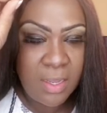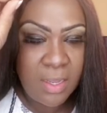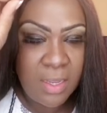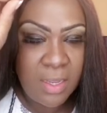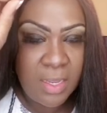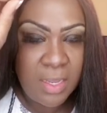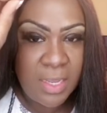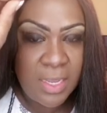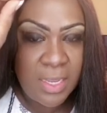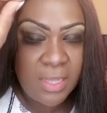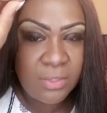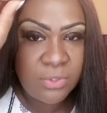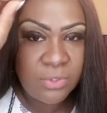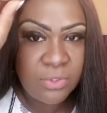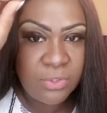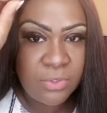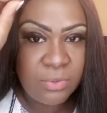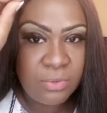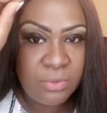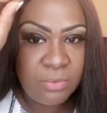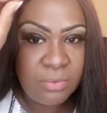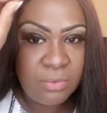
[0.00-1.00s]
how
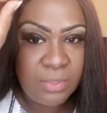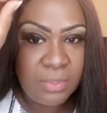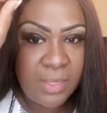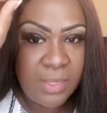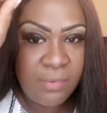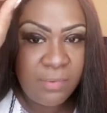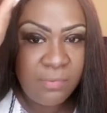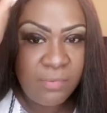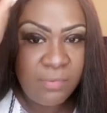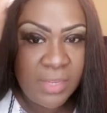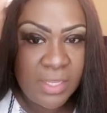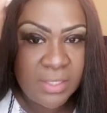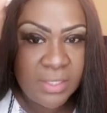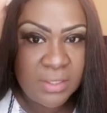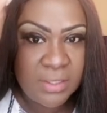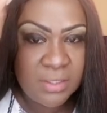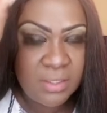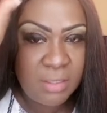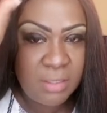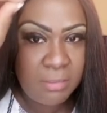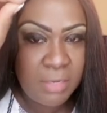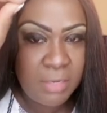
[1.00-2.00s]
to
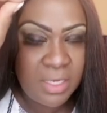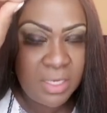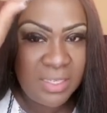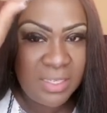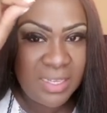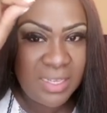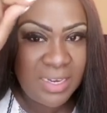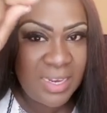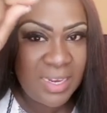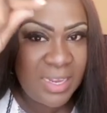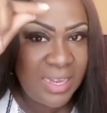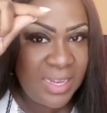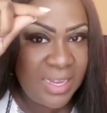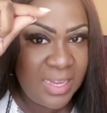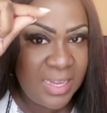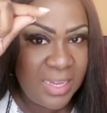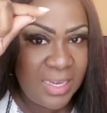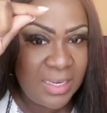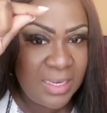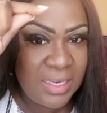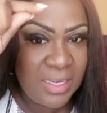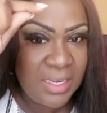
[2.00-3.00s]
invest the money that I
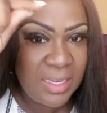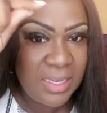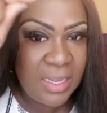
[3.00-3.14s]
had